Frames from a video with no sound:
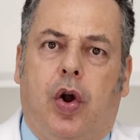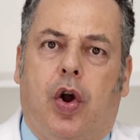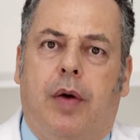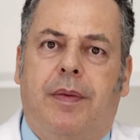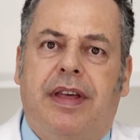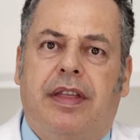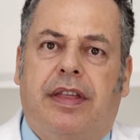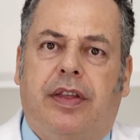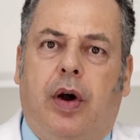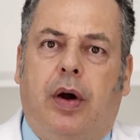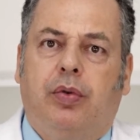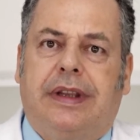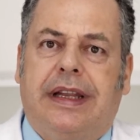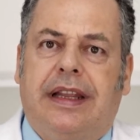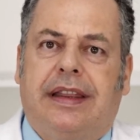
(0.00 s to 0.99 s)
The
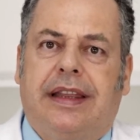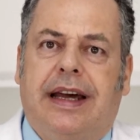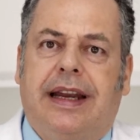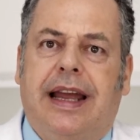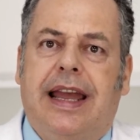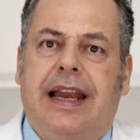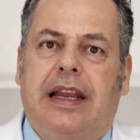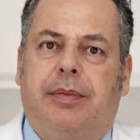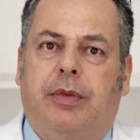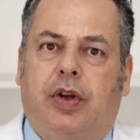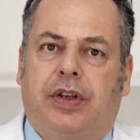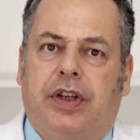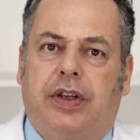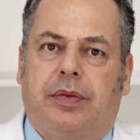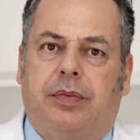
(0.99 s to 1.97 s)
conclusions on
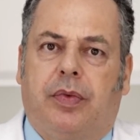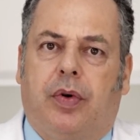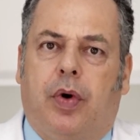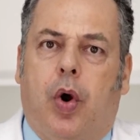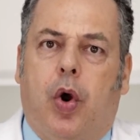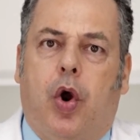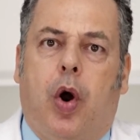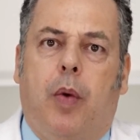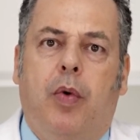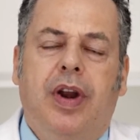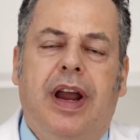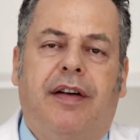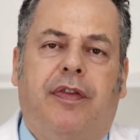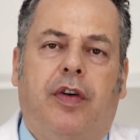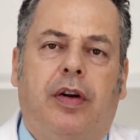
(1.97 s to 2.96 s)
hypnosis
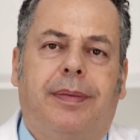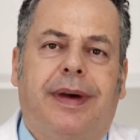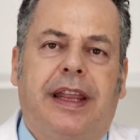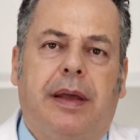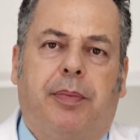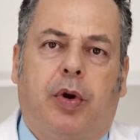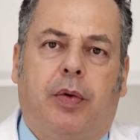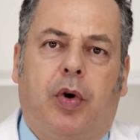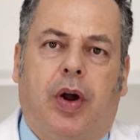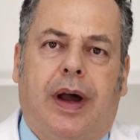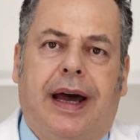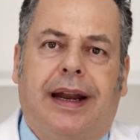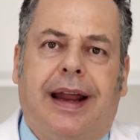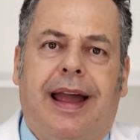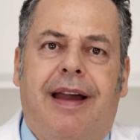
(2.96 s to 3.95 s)
obtained by Charcot
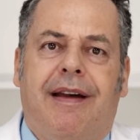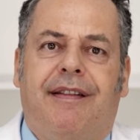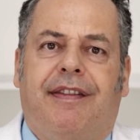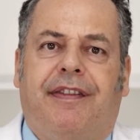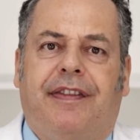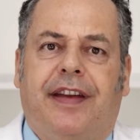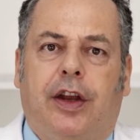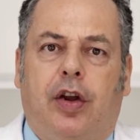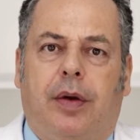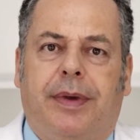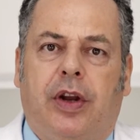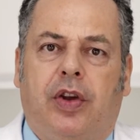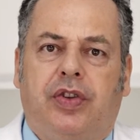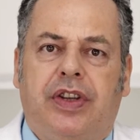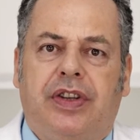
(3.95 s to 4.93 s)
and his
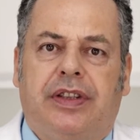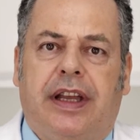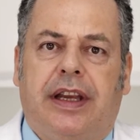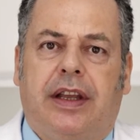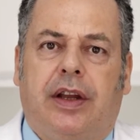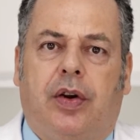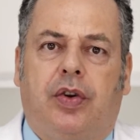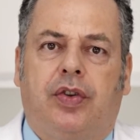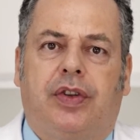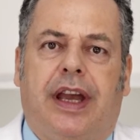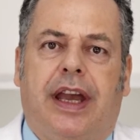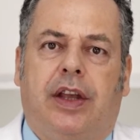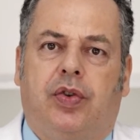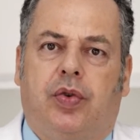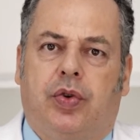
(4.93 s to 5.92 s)
disciples
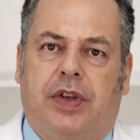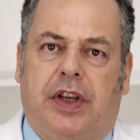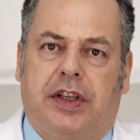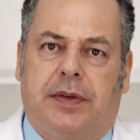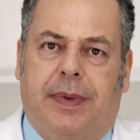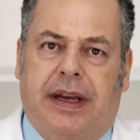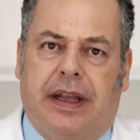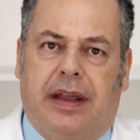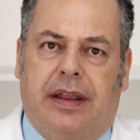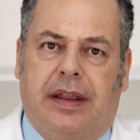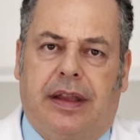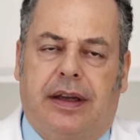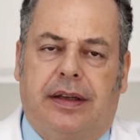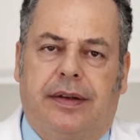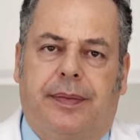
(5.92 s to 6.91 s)
became
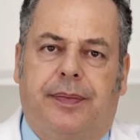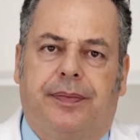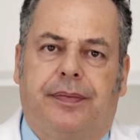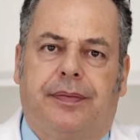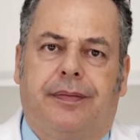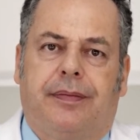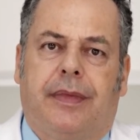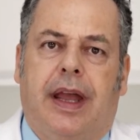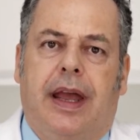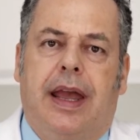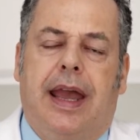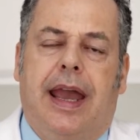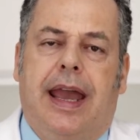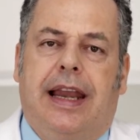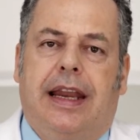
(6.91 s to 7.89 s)
paradigmatic for a great
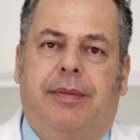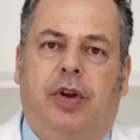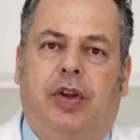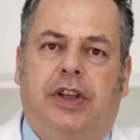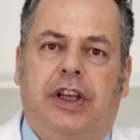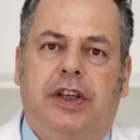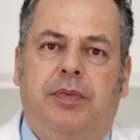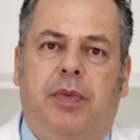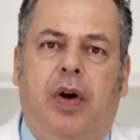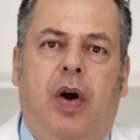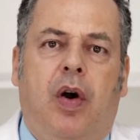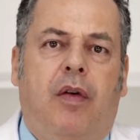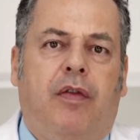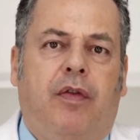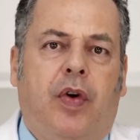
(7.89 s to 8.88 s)
number of
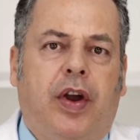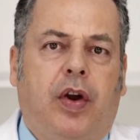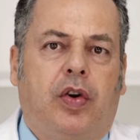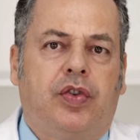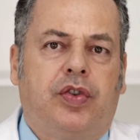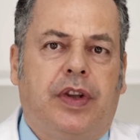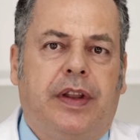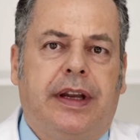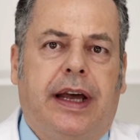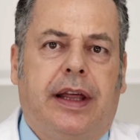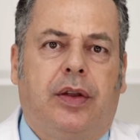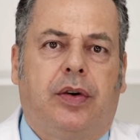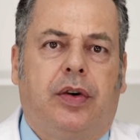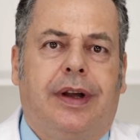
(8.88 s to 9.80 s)
practitioners of the time.